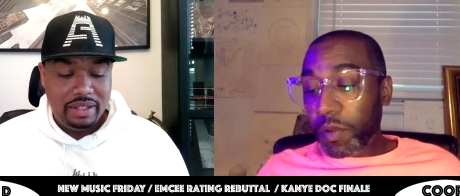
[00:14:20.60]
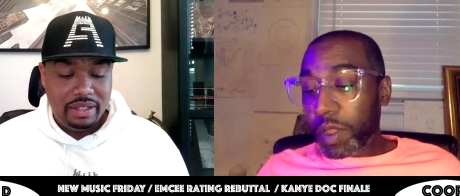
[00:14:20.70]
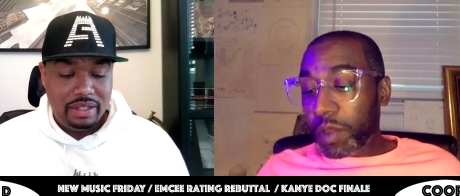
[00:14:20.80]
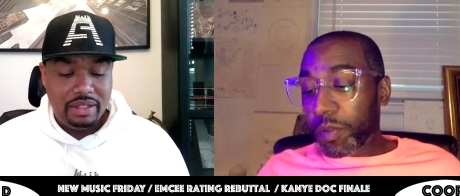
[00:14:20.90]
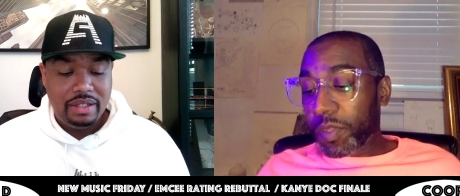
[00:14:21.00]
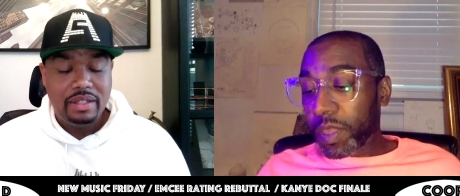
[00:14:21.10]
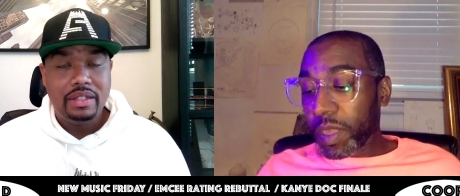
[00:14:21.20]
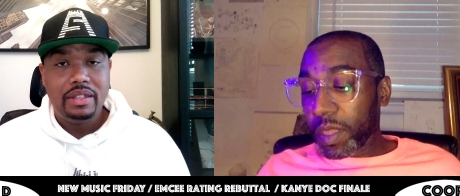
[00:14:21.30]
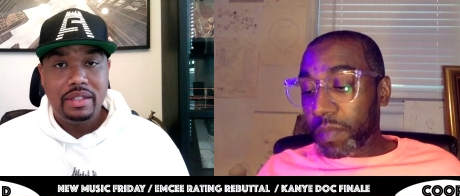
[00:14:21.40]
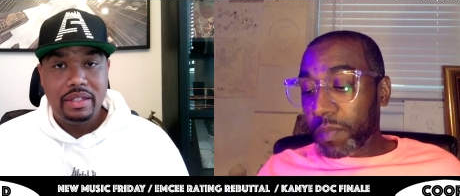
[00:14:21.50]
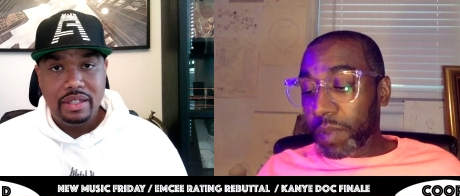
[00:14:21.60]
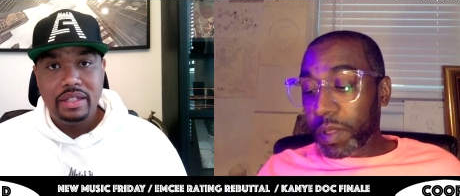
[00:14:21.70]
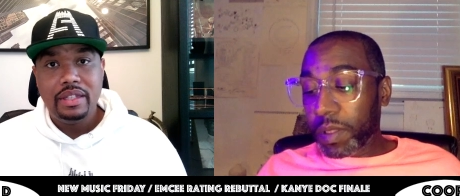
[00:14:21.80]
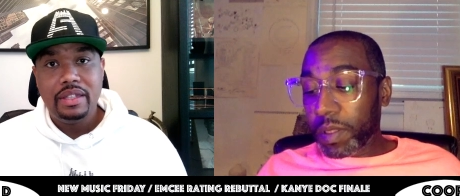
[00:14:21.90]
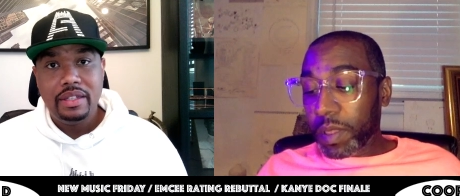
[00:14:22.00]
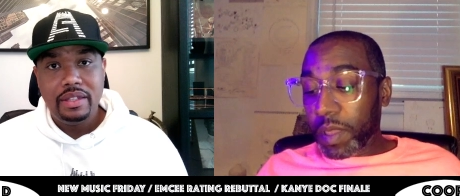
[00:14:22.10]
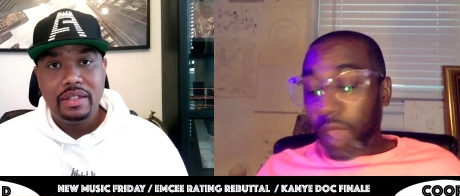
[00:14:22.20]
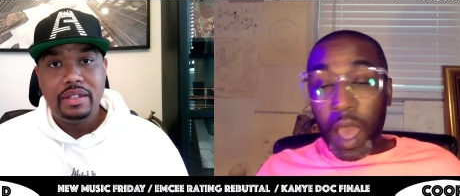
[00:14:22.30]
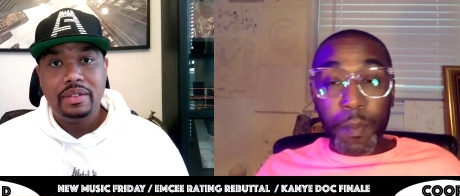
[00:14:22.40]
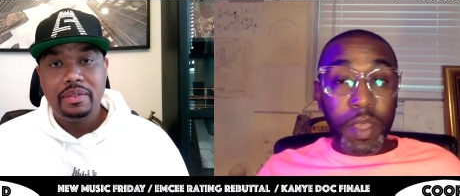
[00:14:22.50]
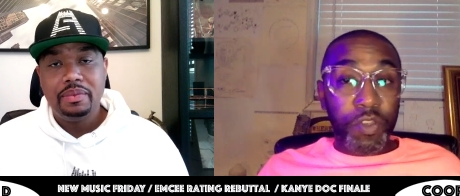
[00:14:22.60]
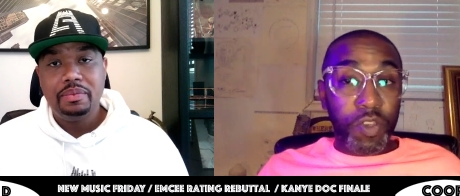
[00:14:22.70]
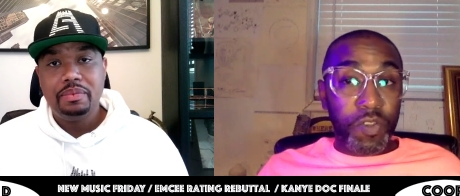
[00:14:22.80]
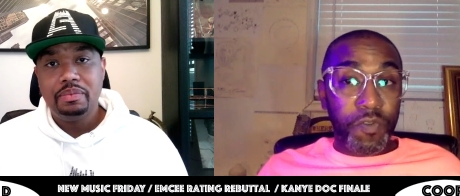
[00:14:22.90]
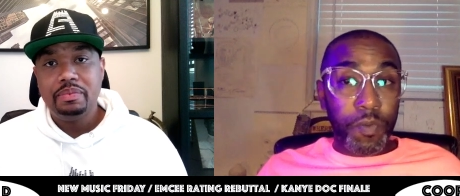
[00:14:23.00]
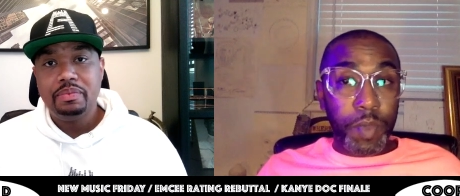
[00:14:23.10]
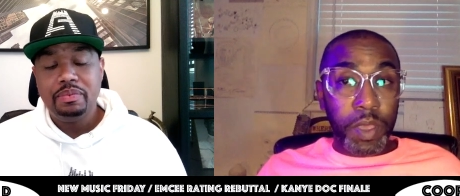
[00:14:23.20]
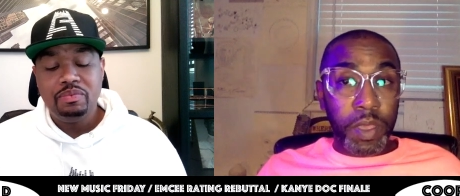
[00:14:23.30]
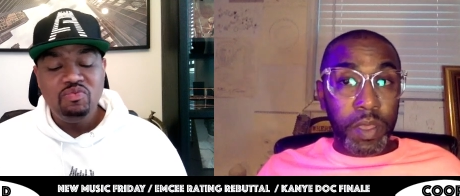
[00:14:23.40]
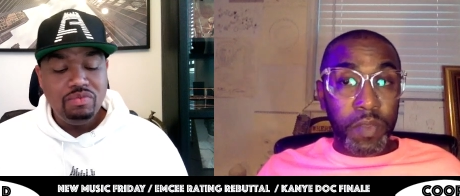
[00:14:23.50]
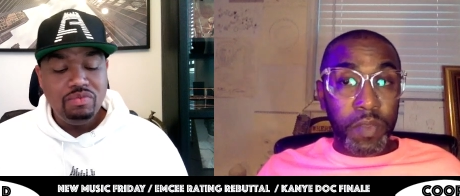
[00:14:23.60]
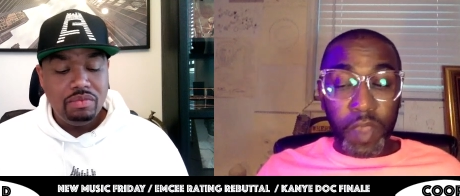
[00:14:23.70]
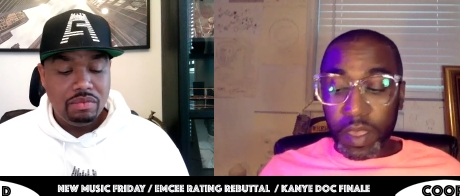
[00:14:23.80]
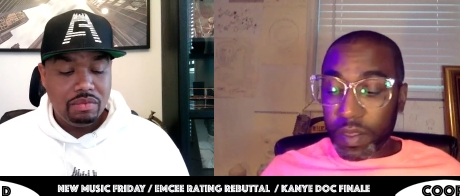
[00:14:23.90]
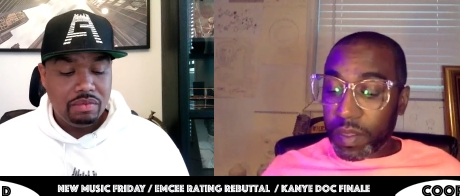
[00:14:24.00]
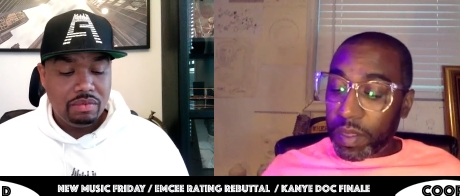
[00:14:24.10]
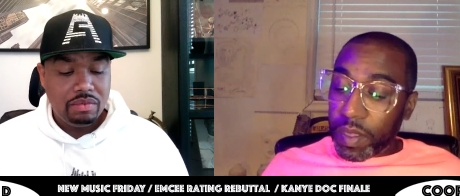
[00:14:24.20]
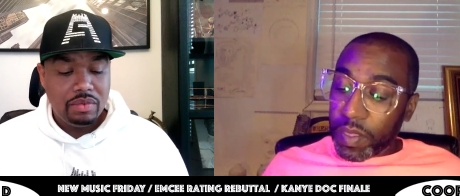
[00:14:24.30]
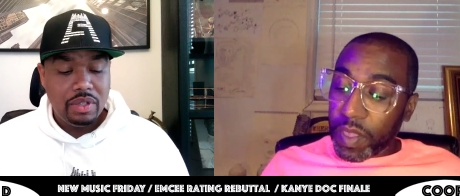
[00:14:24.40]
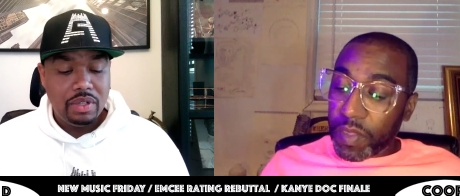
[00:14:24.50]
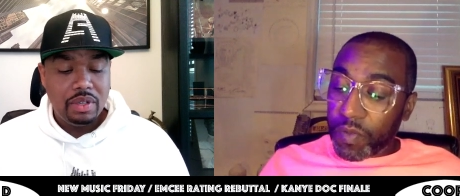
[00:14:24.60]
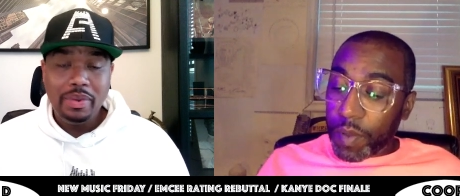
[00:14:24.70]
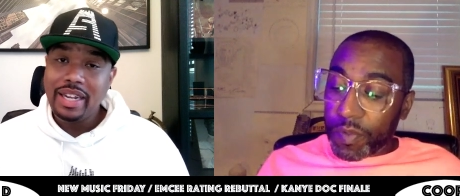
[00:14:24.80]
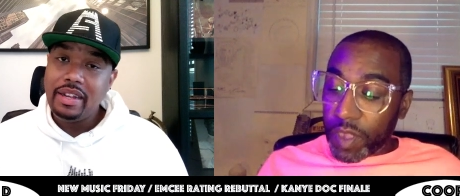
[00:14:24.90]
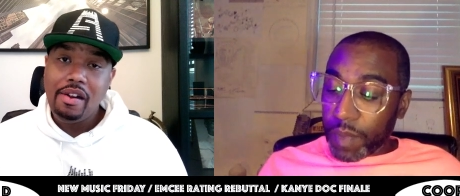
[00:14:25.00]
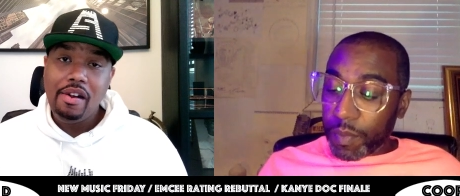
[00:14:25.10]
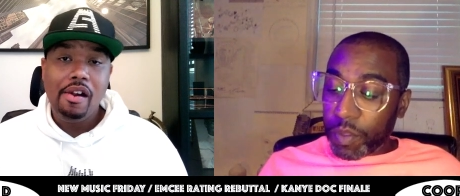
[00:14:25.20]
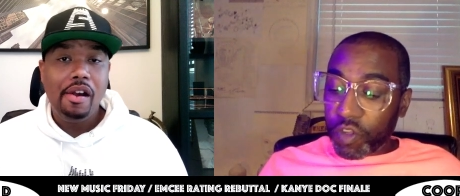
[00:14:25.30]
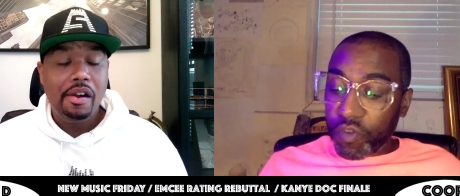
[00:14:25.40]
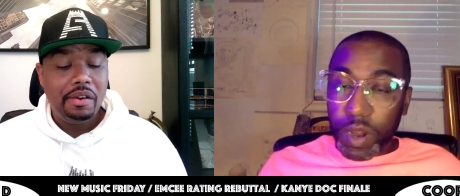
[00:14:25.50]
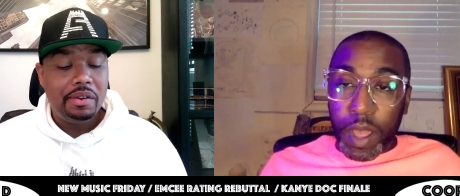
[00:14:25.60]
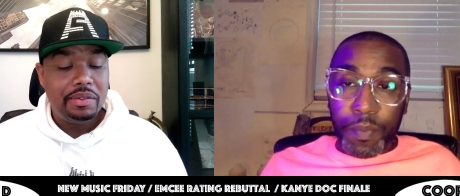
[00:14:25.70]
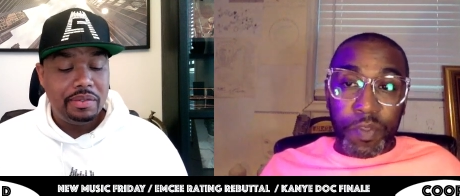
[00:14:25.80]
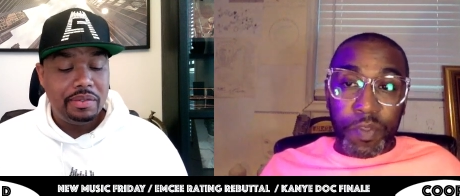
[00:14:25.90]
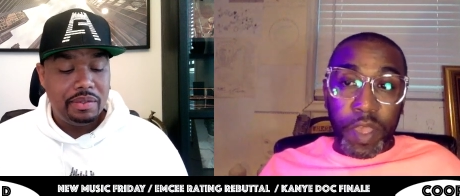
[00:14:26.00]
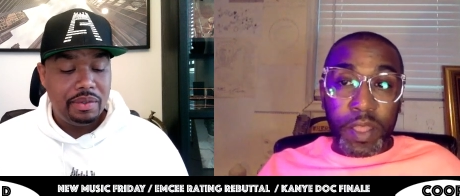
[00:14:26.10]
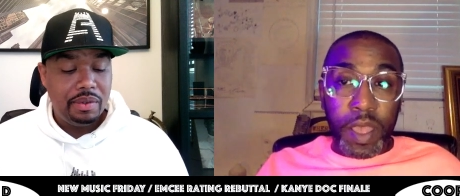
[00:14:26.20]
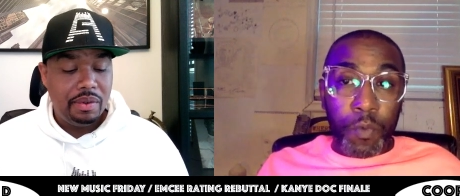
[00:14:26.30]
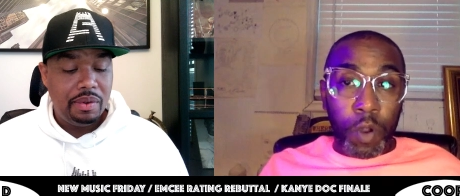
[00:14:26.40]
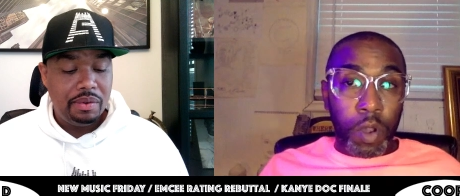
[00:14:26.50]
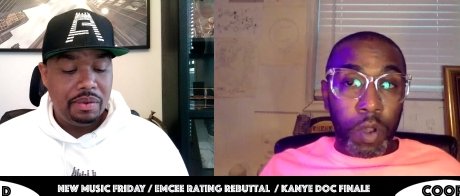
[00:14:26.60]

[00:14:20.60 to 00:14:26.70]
Speaker 1: Ain't no nigga was the hit, but I mean, just for me, it's like that's what I'm saying. But street albums like that